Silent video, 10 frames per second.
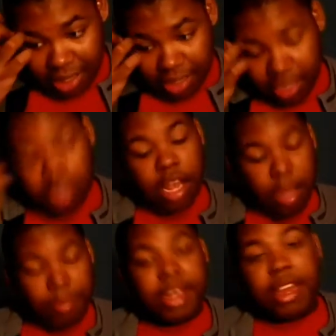still a
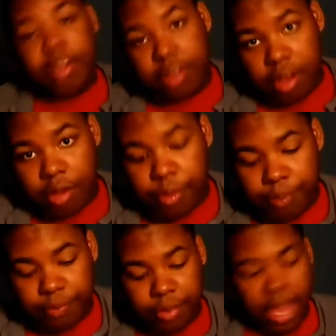couple of years ago,
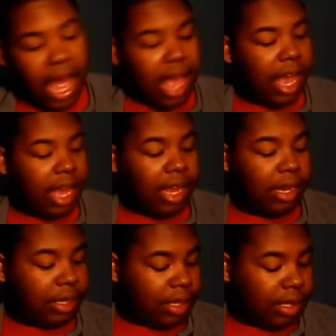I
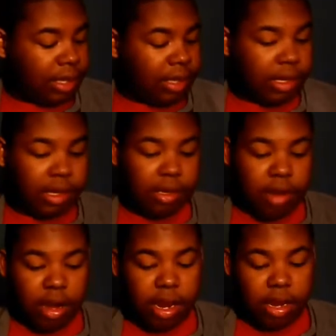
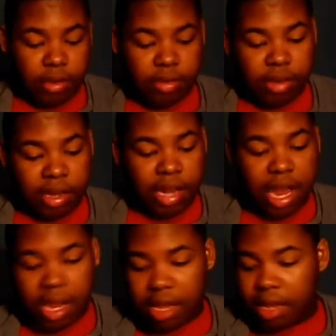started using
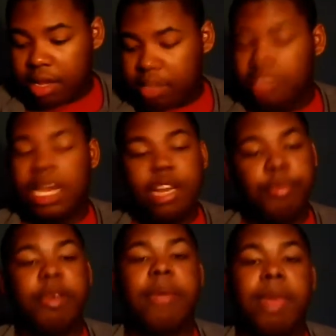like
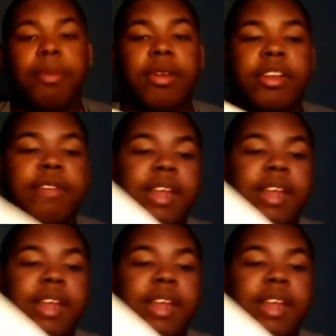sketchbook paper and stuff